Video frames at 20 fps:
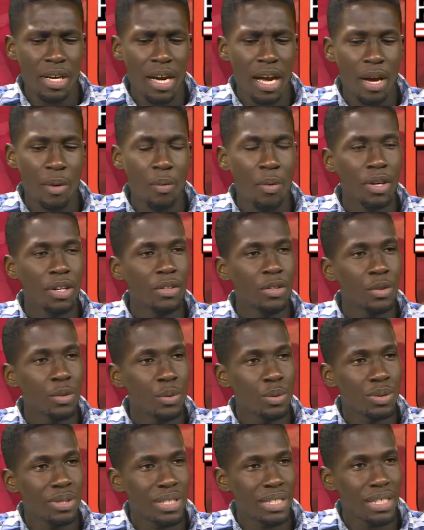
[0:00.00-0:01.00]
I want to
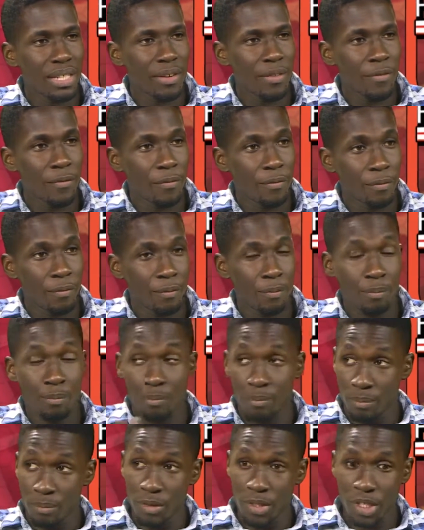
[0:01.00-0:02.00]
use,
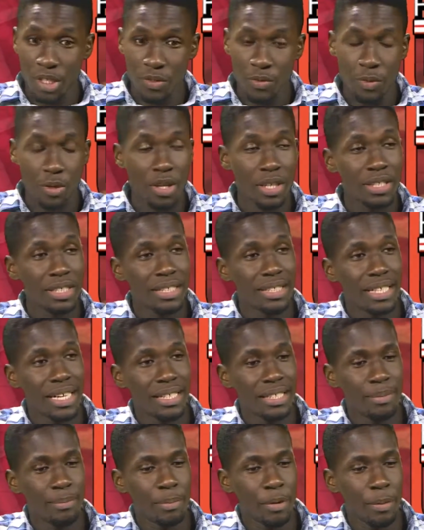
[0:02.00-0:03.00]
just for
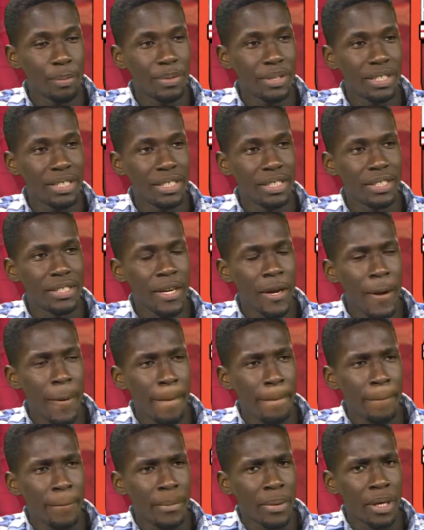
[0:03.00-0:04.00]
understanding purposes,
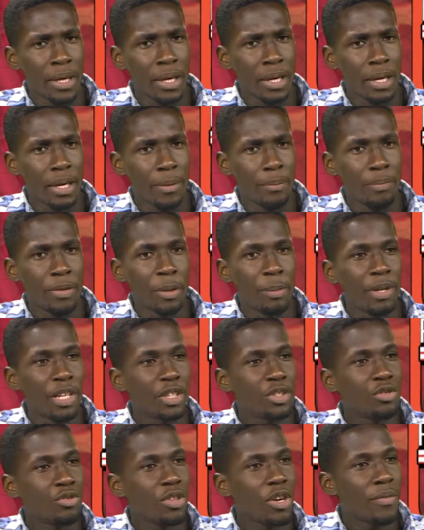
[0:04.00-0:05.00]
the
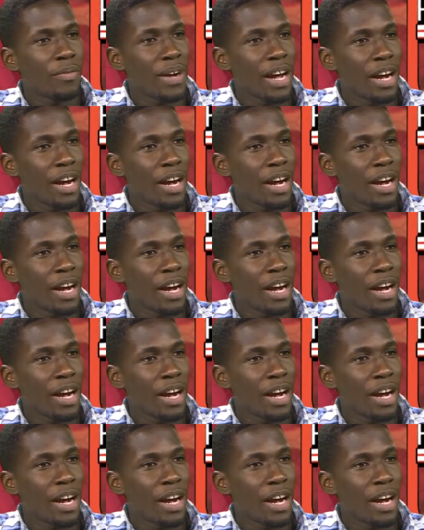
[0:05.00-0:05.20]
Ministry of